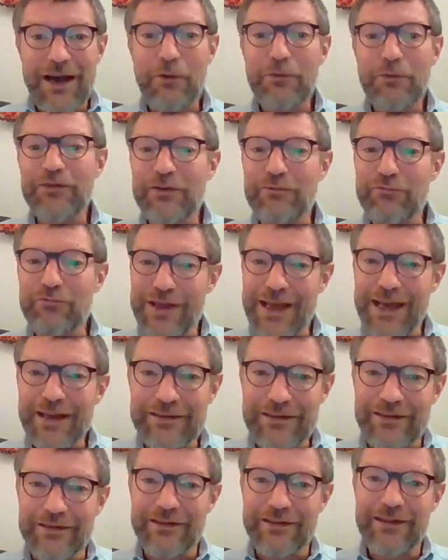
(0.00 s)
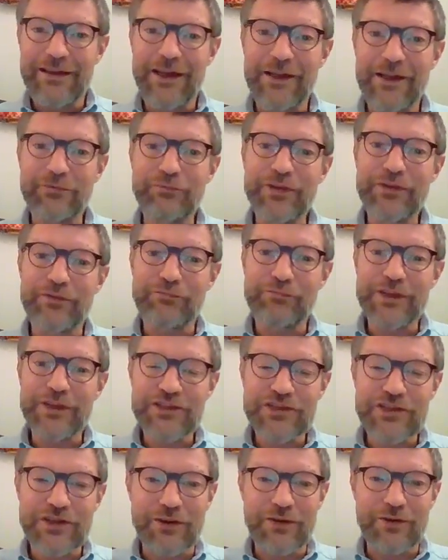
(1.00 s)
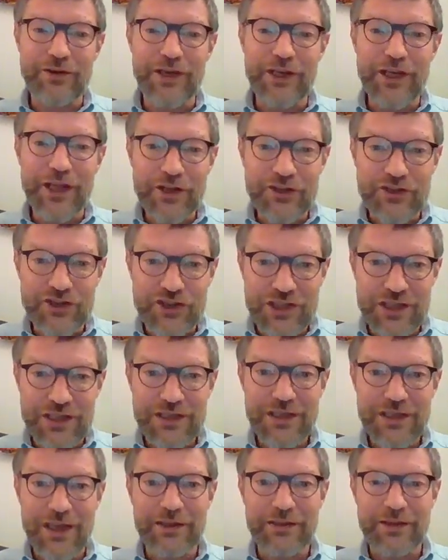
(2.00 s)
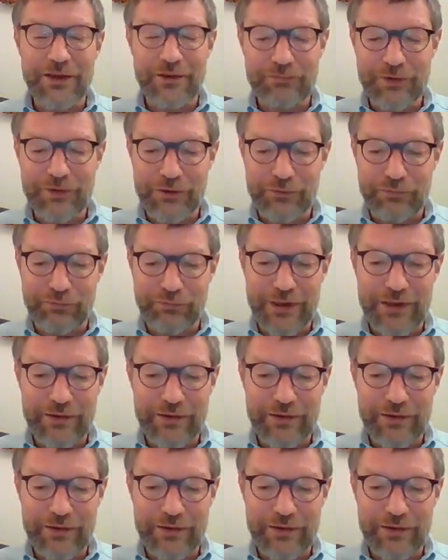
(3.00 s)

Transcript: how they reacted, and with which energy and with